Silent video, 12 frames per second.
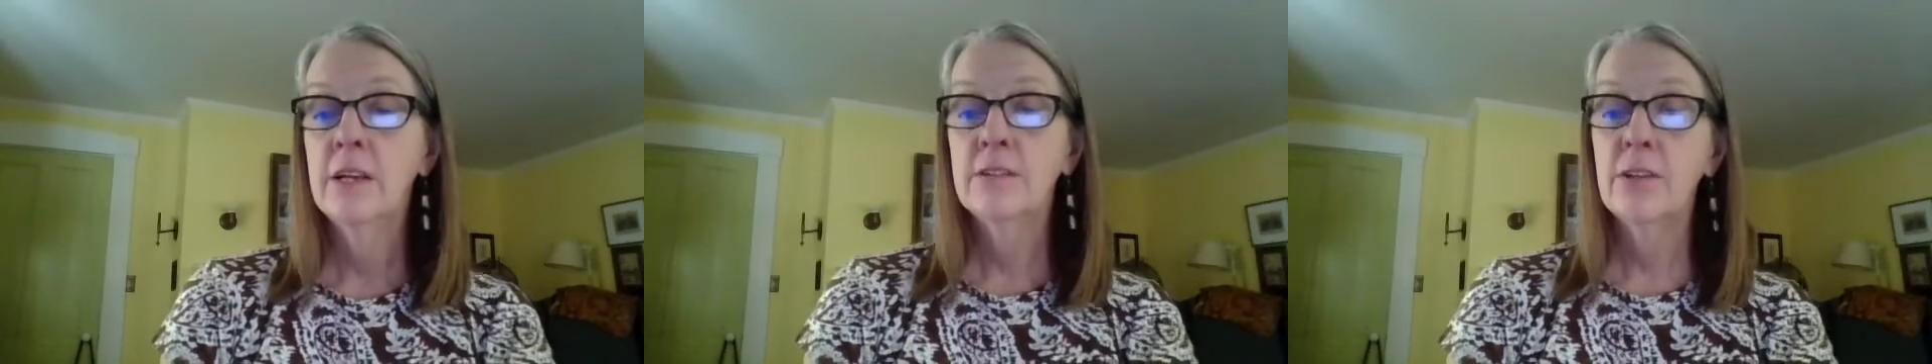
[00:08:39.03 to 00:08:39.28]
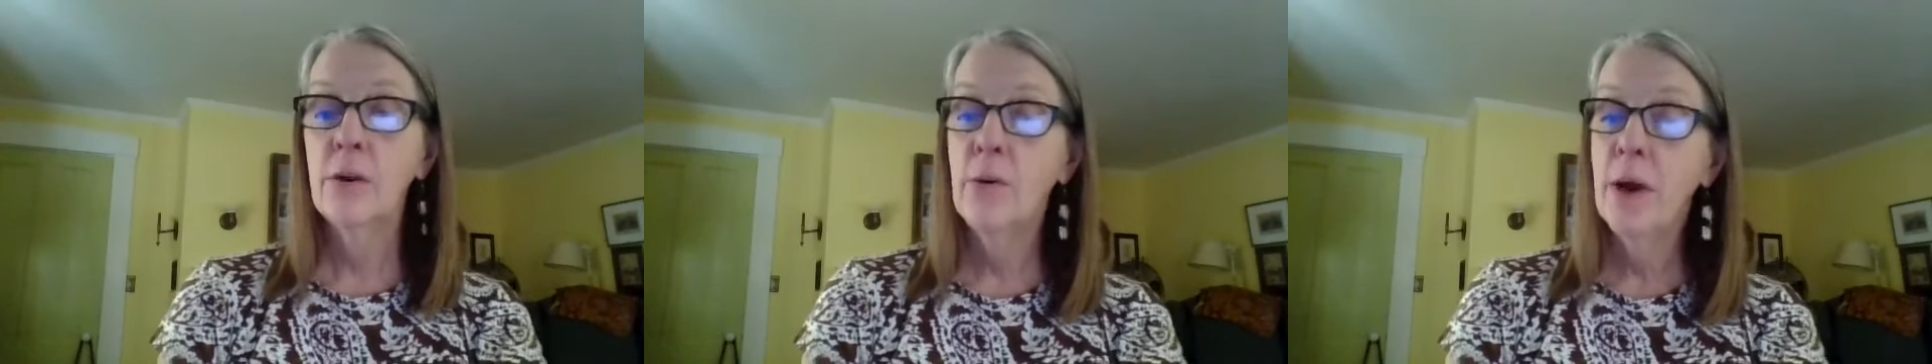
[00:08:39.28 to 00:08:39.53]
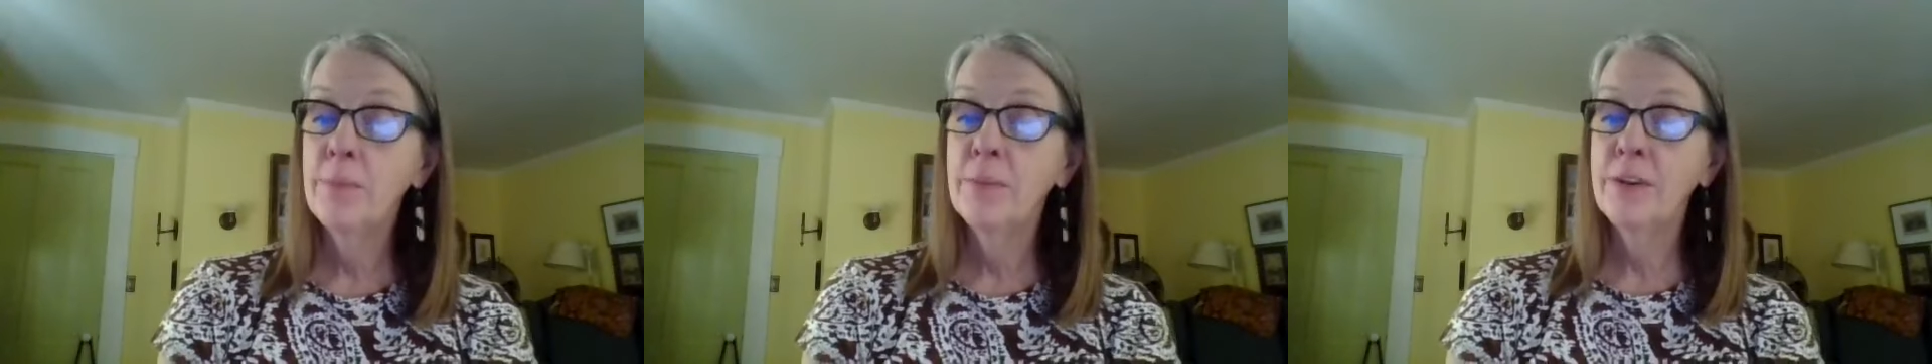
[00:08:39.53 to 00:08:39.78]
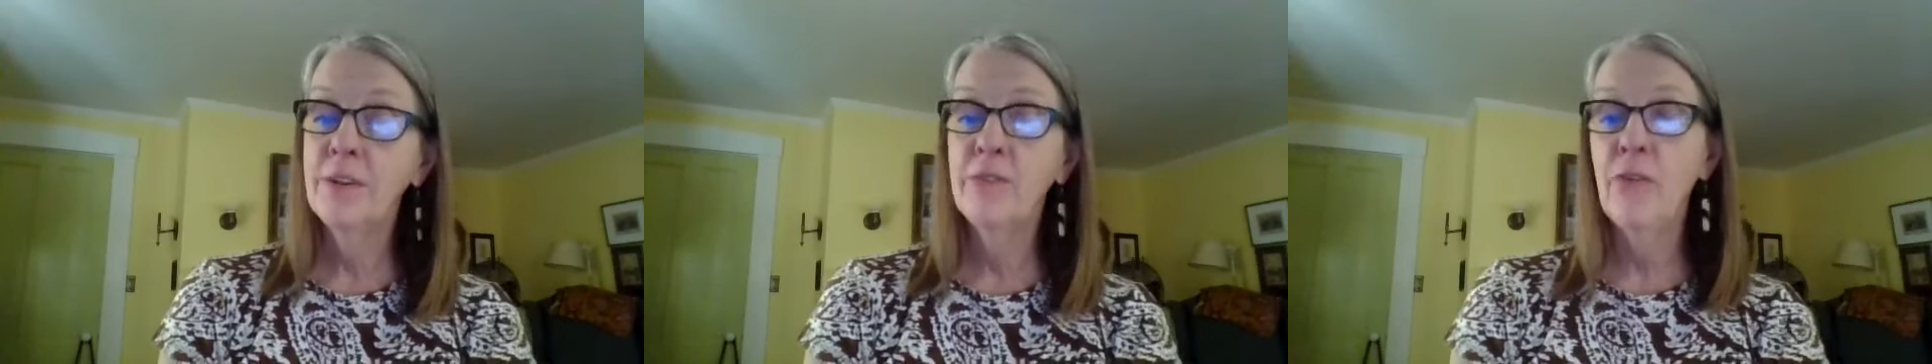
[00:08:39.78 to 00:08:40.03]
So I'm
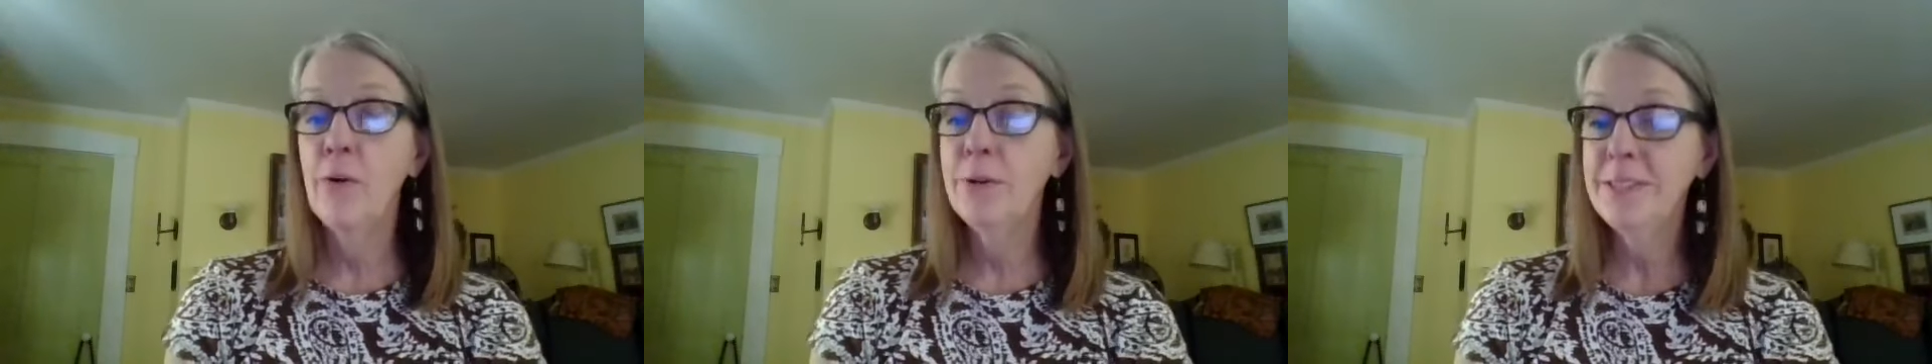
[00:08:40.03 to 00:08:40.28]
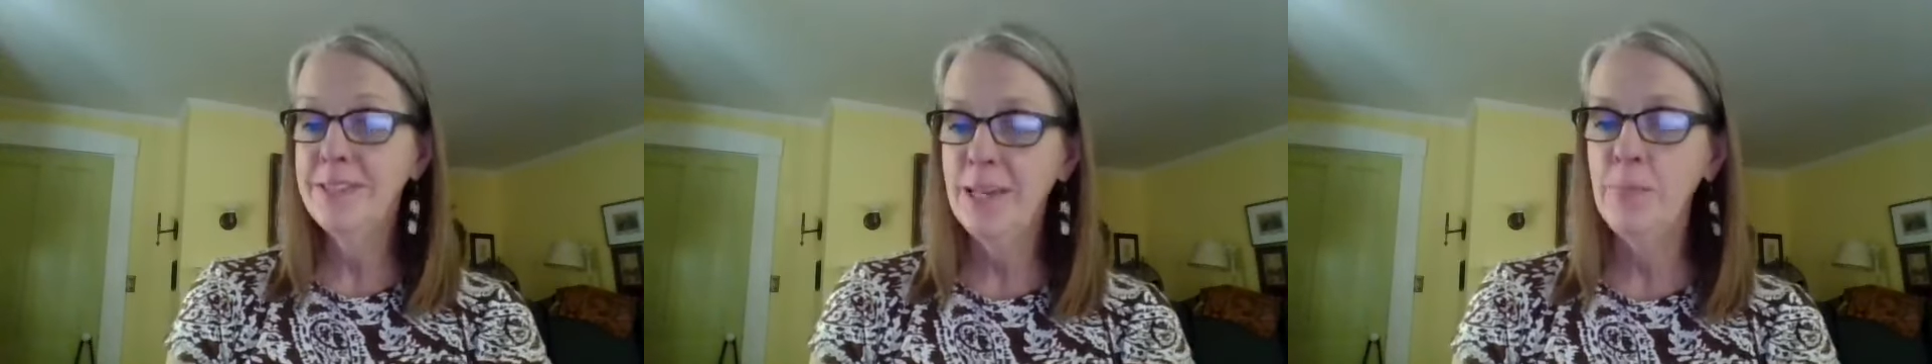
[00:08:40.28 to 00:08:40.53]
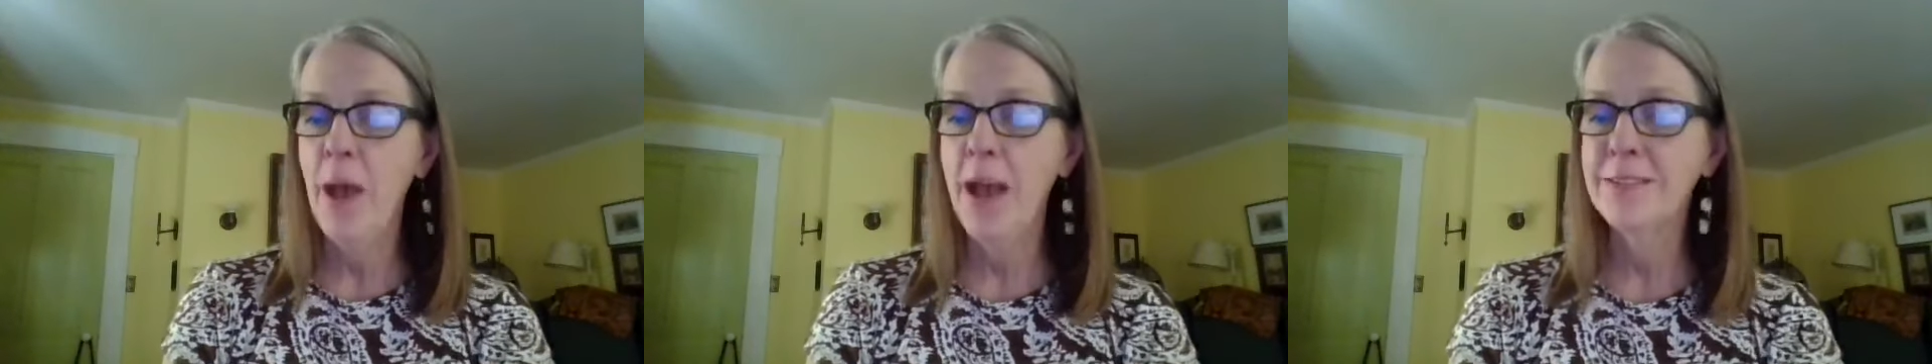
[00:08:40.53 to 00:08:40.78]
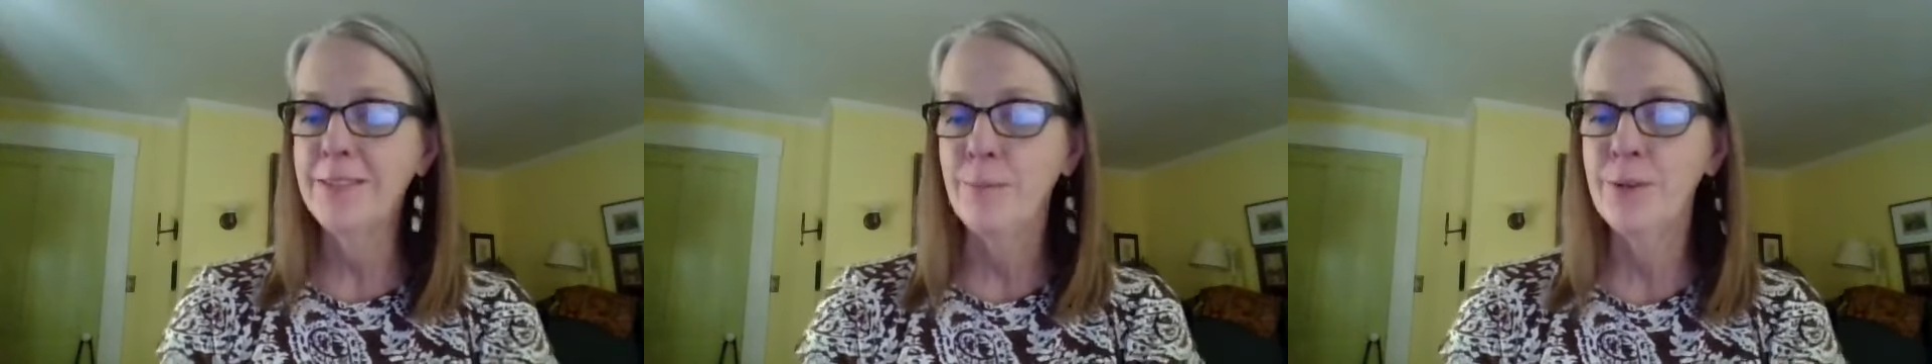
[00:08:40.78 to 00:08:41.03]
looking forward to
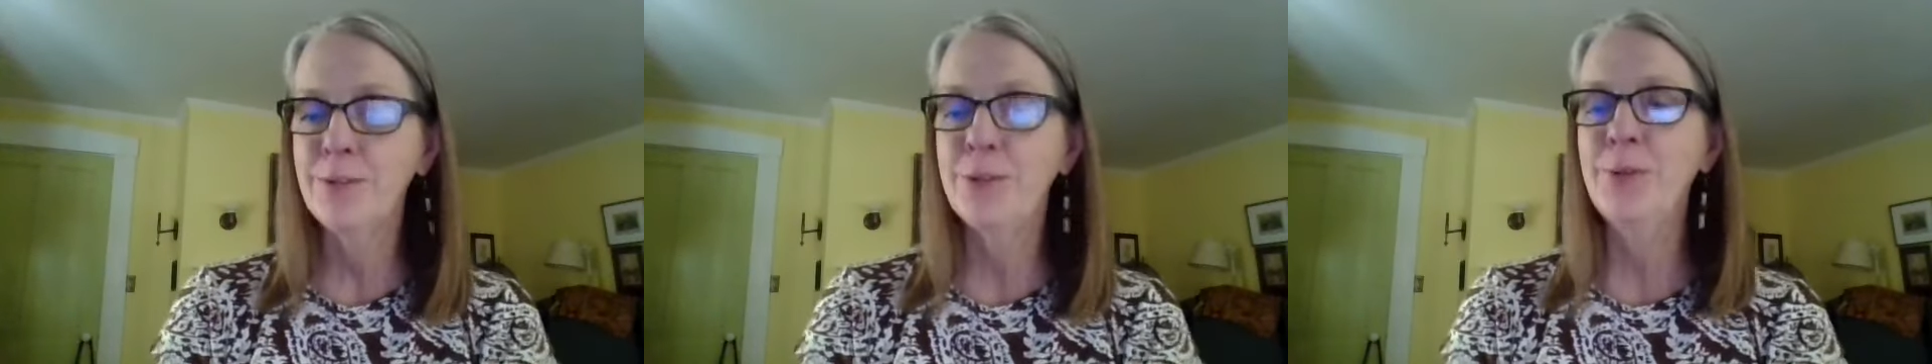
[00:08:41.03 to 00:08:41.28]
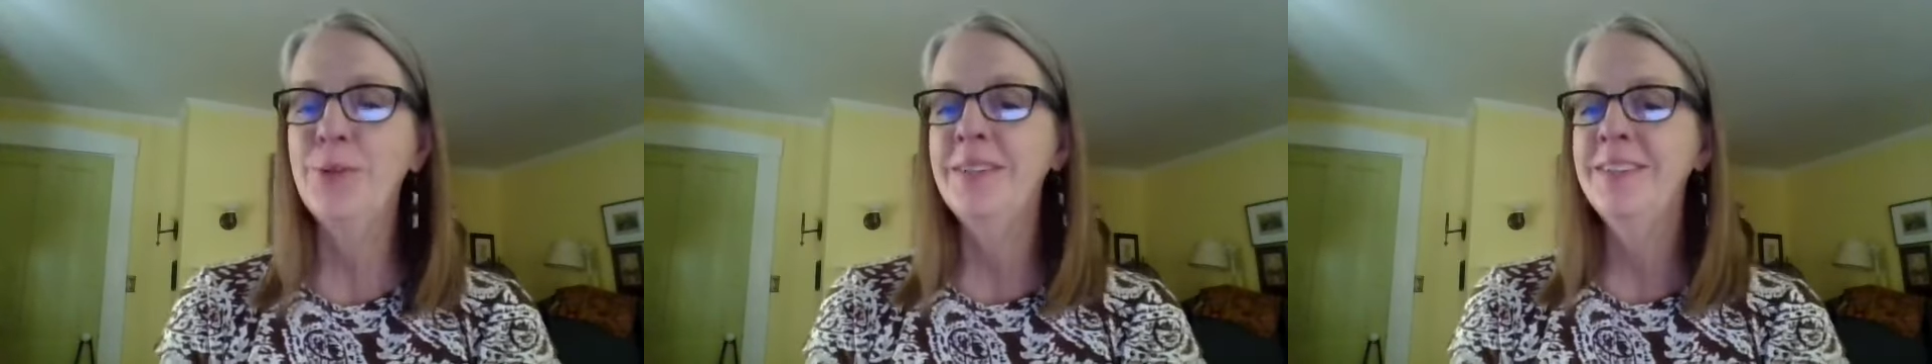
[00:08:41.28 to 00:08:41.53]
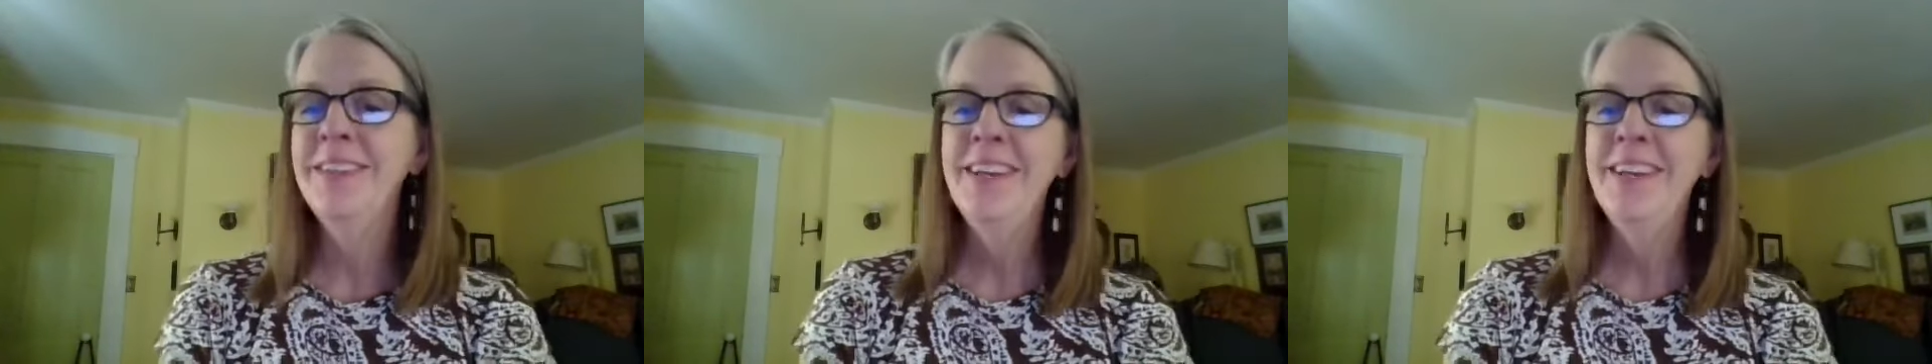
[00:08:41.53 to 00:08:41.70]
CPAC Summer School,